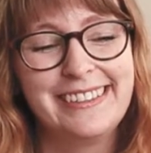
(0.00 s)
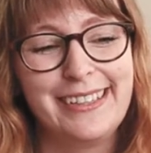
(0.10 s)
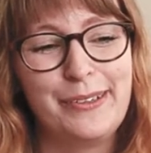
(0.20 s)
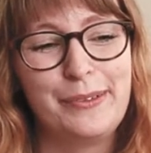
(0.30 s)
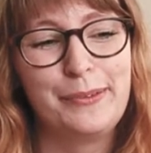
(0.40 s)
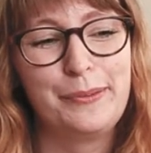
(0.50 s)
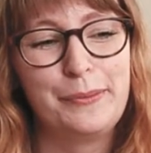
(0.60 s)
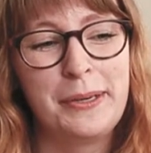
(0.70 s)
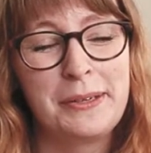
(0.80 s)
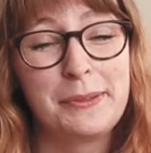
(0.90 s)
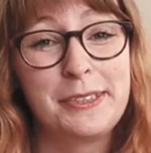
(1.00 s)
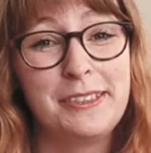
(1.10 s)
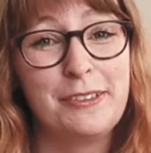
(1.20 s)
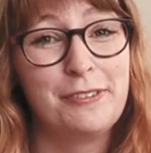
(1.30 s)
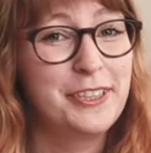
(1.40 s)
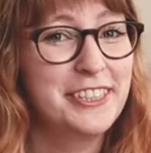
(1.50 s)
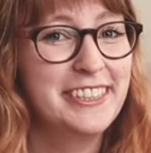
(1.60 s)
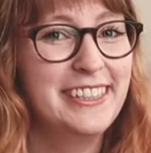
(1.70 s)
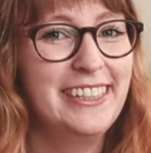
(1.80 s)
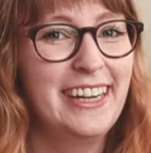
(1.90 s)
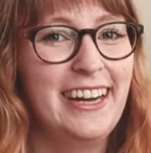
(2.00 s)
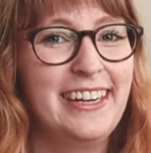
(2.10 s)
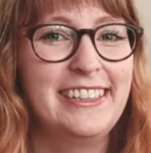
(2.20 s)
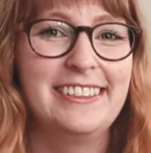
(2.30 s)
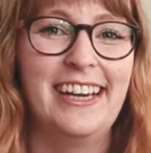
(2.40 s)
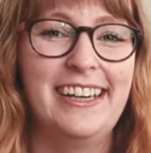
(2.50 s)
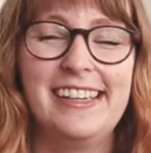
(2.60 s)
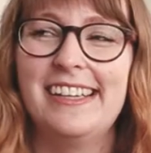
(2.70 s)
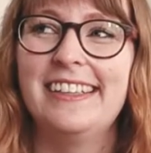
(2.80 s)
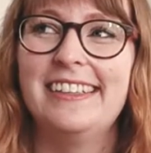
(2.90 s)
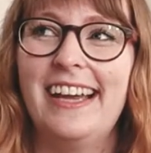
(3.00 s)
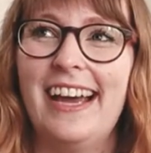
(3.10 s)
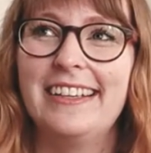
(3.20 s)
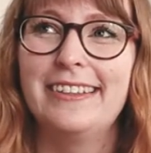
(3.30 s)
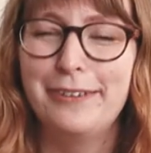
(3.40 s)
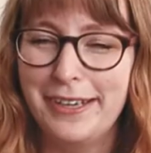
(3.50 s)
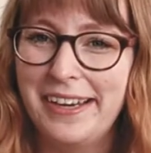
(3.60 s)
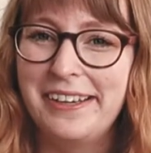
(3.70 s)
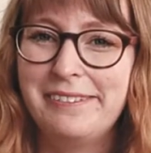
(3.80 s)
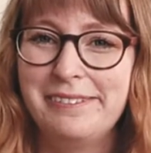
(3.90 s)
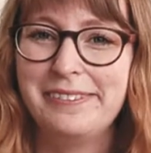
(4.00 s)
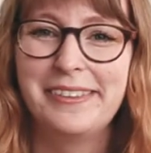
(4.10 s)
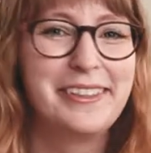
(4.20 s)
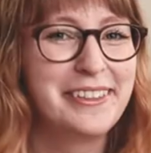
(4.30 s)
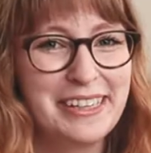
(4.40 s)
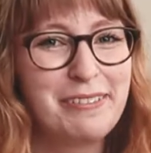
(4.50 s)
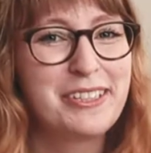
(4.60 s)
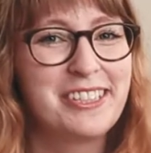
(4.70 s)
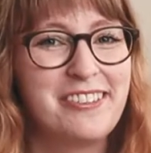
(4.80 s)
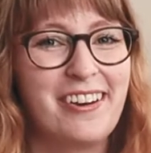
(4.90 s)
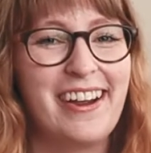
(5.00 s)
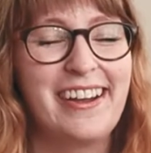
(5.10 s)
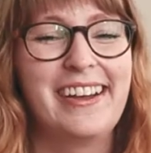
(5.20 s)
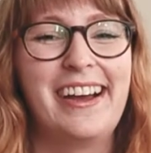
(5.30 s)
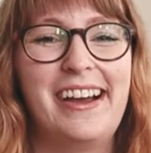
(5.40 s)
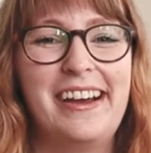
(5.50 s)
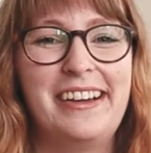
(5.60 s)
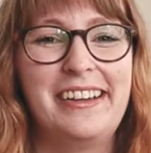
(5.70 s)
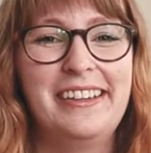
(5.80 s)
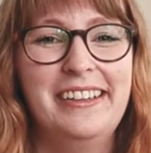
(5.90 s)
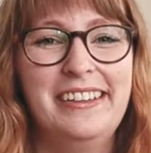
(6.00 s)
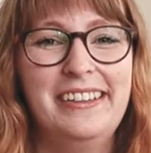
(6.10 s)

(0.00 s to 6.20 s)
So when I was at the university, I decided that, okay, we're gonna give this a try. I